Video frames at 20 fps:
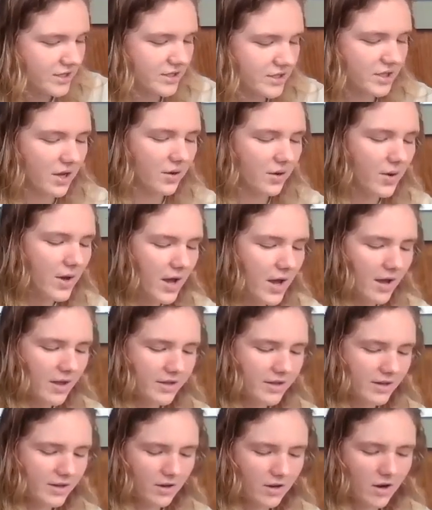So
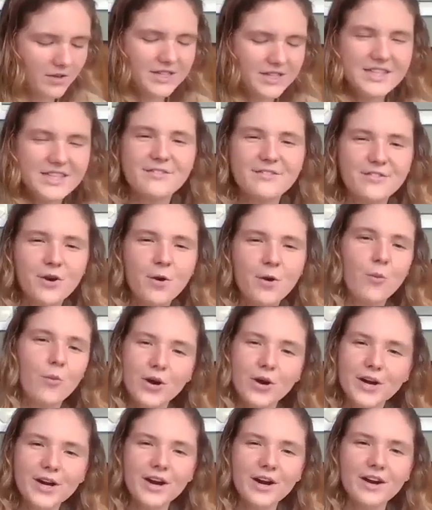there are all these different
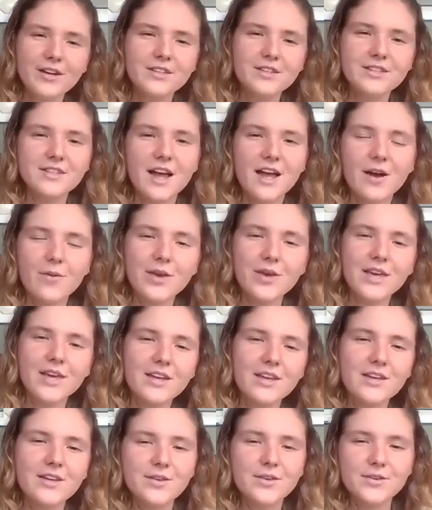words that we
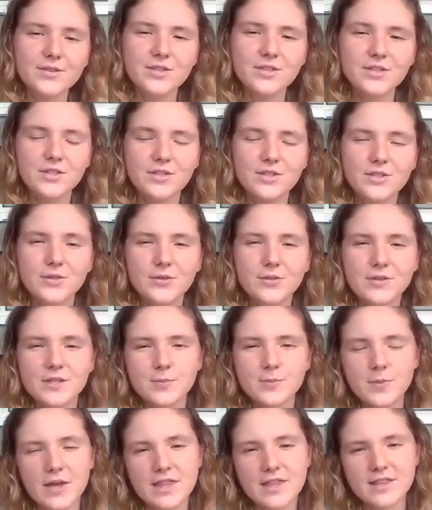can use to
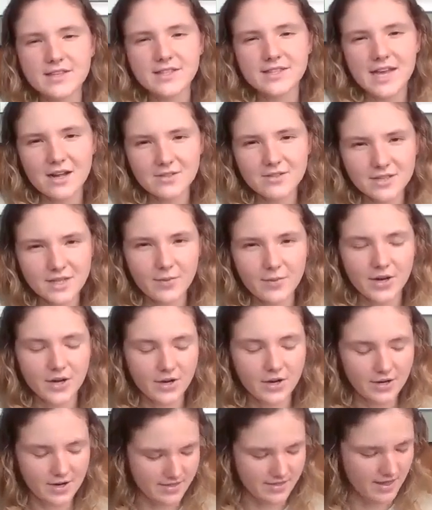explain the sounds that we
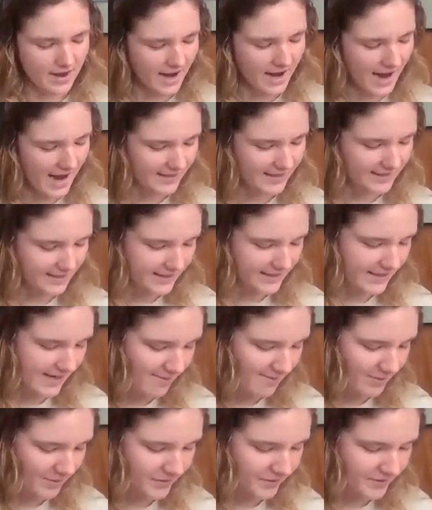heard, and then it has
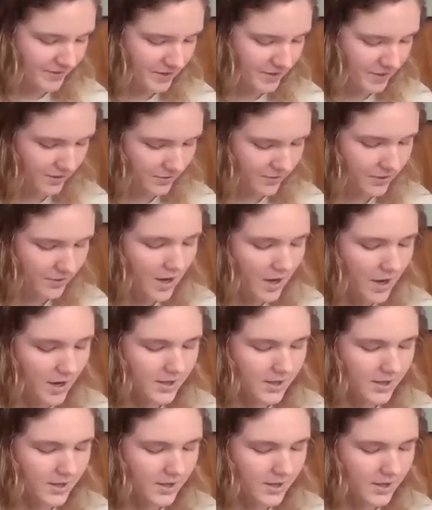examples too.